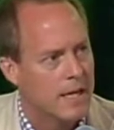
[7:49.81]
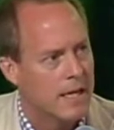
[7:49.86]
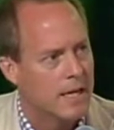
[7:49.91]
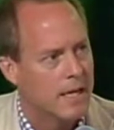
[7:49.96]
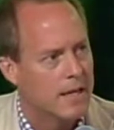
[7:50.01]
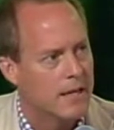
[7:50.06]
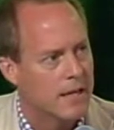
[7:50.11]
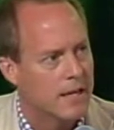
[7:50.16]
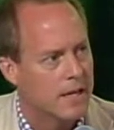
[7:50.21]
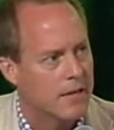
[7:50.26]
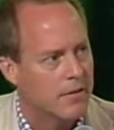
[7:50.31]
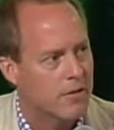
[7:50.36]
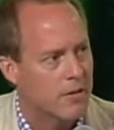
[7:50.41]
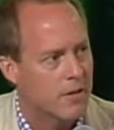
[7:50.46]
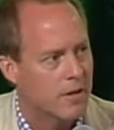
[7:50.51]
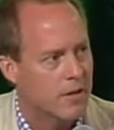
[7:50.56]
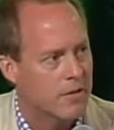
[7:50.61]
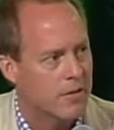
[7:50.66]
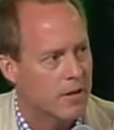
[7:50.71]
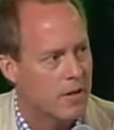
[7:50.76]
And
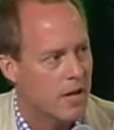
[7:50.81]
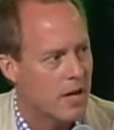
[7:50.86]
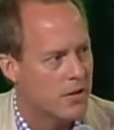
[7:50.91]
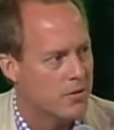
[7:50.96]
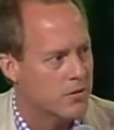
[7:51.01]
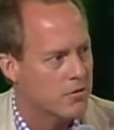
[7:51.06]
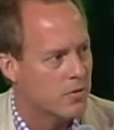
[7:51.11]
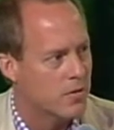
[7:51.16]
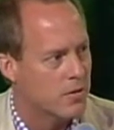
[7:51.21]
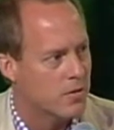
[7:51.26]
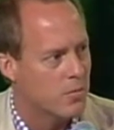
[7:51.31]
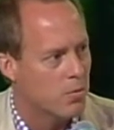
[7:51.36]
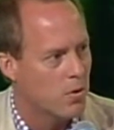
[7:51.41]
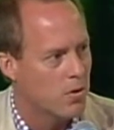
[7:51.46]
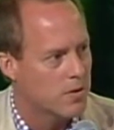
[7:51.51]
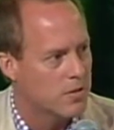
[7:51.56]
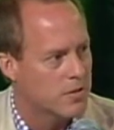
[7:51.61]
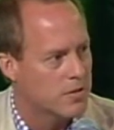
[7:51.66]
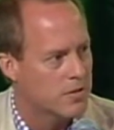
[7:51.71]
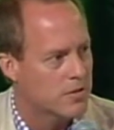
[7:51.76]
the construct
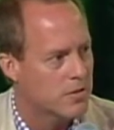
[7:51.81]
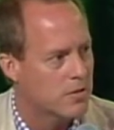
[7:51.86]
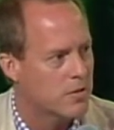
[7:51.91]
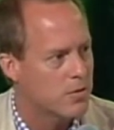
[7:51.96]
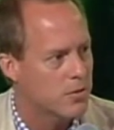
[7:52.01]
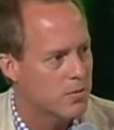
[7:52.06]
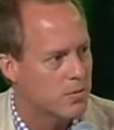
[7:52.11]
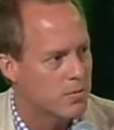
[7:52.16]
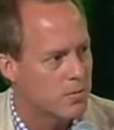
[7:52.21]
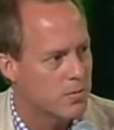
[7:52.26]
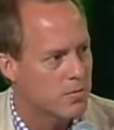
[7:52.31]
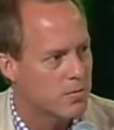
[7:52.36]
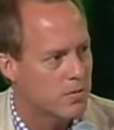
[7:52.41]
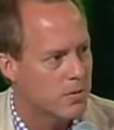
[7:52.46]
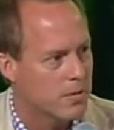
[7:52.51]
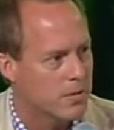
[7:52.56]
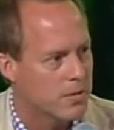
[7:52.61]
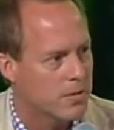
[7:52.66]
was to